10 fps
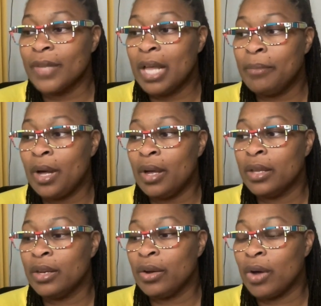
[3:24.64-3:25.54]
I'm,
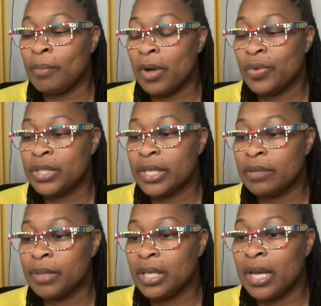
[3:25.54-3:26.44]
you know, I'm always going to
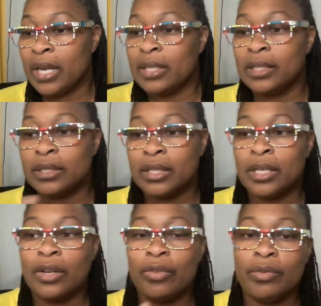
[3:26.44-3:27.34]
be kind of,
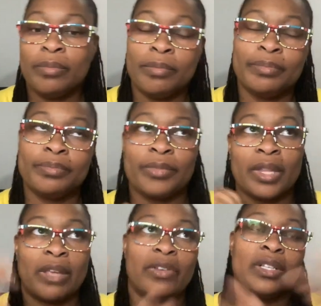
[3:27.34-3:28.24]
you know,
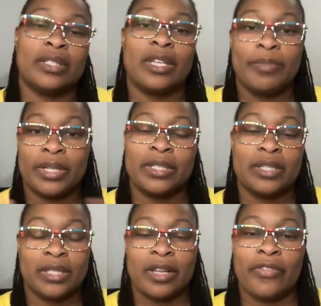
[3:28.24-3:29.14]
giving tidbits
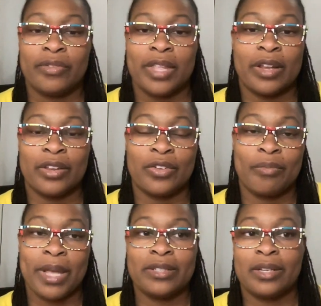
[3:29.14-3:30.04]
and stuff that you know
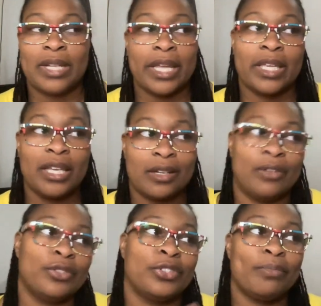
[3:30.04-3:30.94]
based on like geek
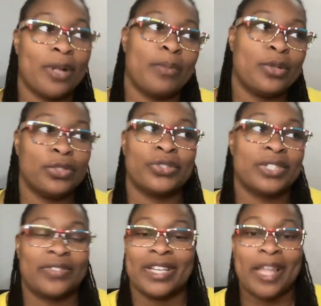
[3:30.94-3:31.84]
culture and pop culture and
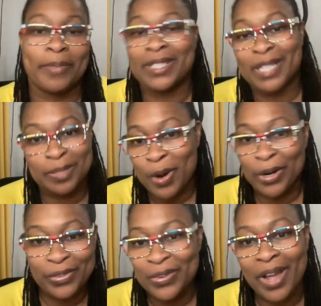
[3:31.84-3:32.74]
stuff like that because that's
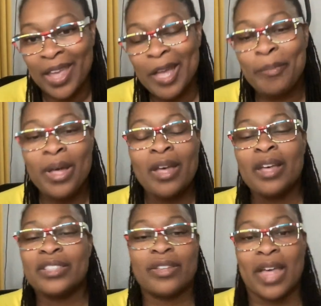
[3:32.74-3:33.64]
part of who I am.
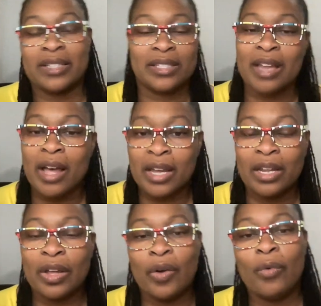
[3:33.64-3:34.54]
So that's not
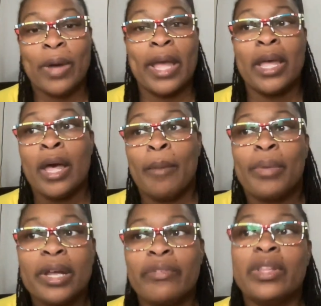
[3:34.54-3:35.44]
gonna go away.
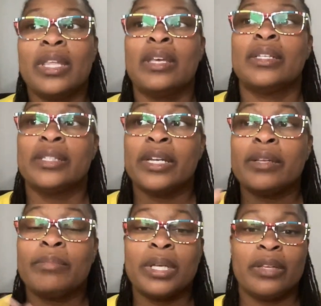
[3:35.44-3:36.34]
But everything is gonna
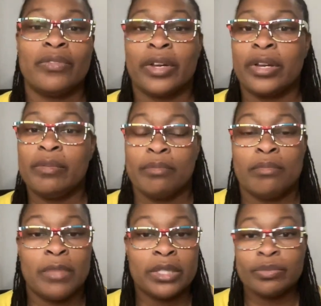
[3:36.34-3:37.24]
be very
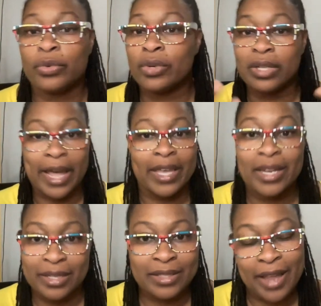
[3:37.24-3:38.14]
much more like
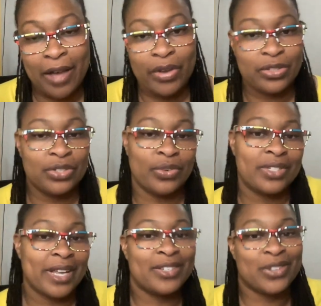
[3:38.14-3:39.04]
it is now. As you
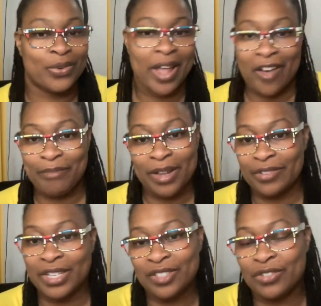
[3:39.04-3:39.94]
notice, I don't have my
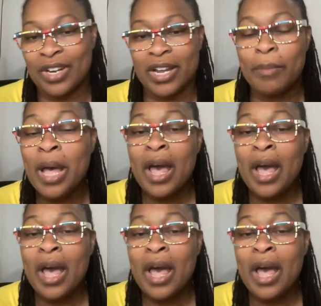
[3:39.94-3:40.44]
green screen up.